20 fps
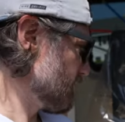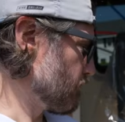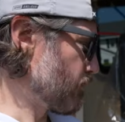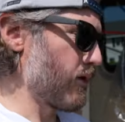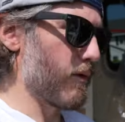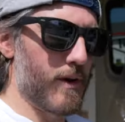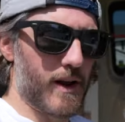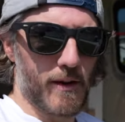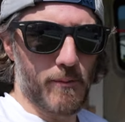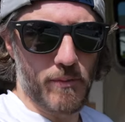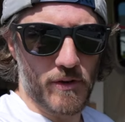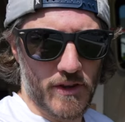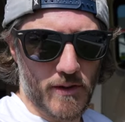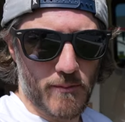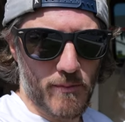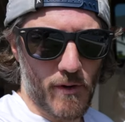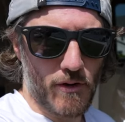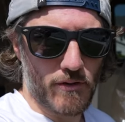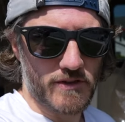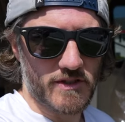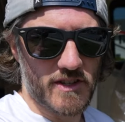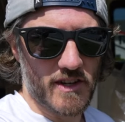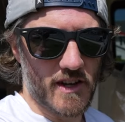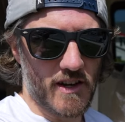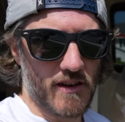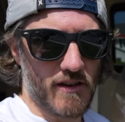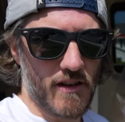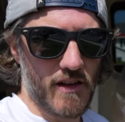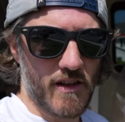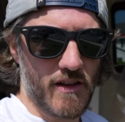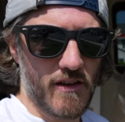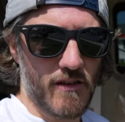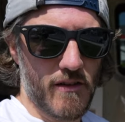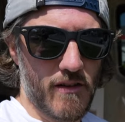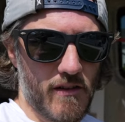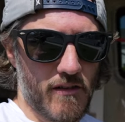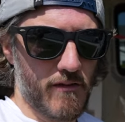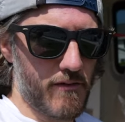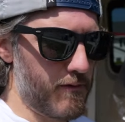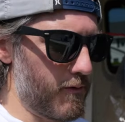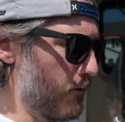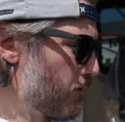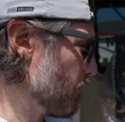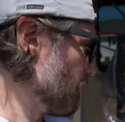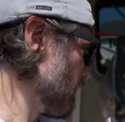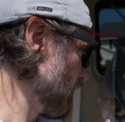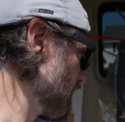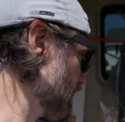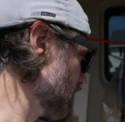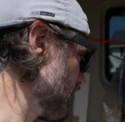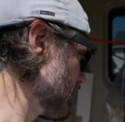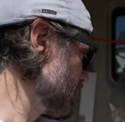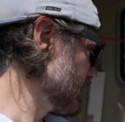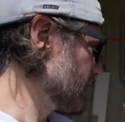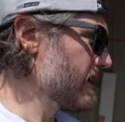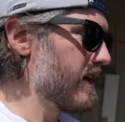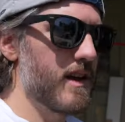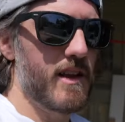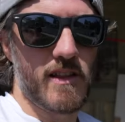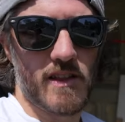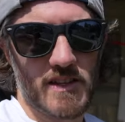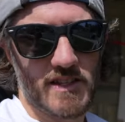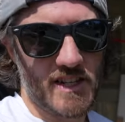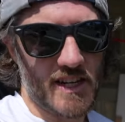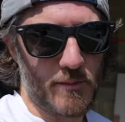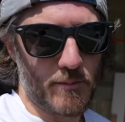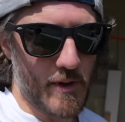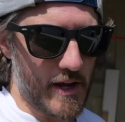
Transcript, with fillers: where we can put the bolts in for the seat